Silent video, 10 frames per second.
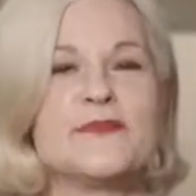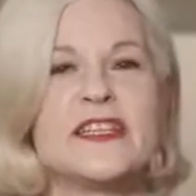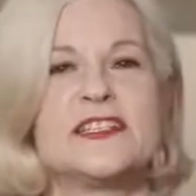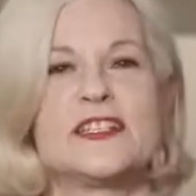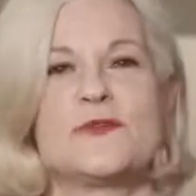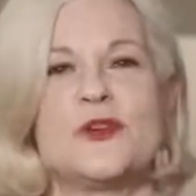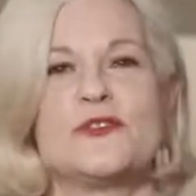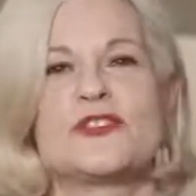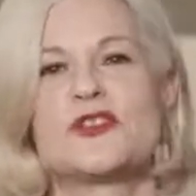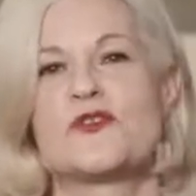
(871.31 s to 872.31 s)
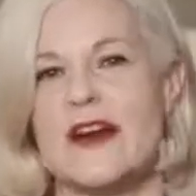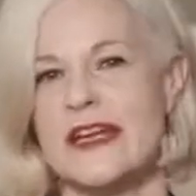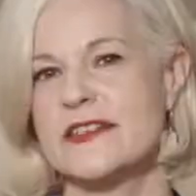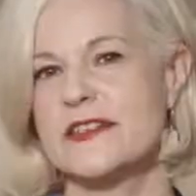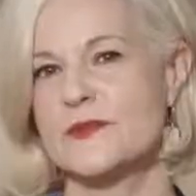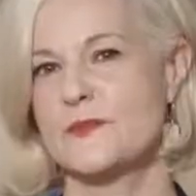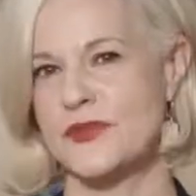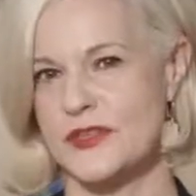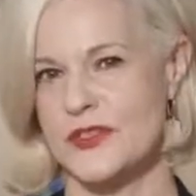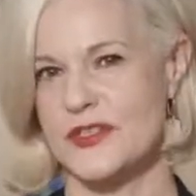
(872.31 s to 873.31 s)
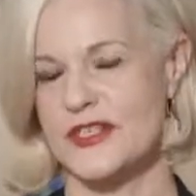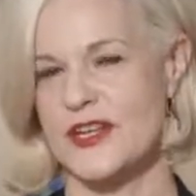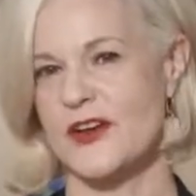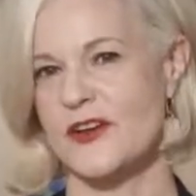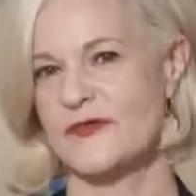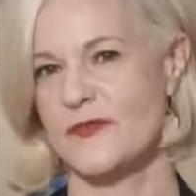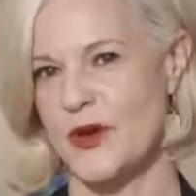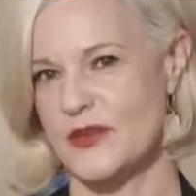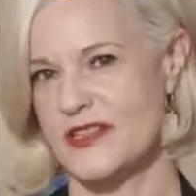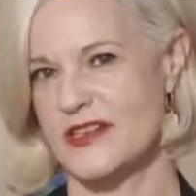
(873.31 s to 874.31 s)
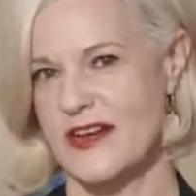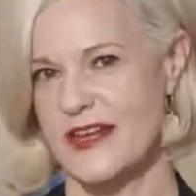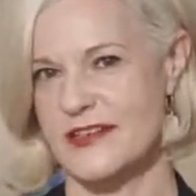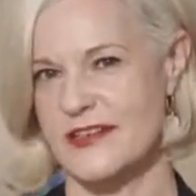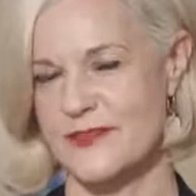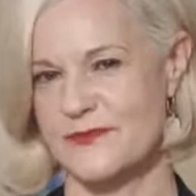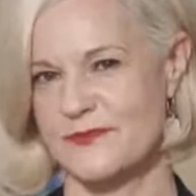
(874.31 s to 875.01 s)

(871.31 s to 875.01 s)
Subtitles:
is the world's greatest producer of bauxite.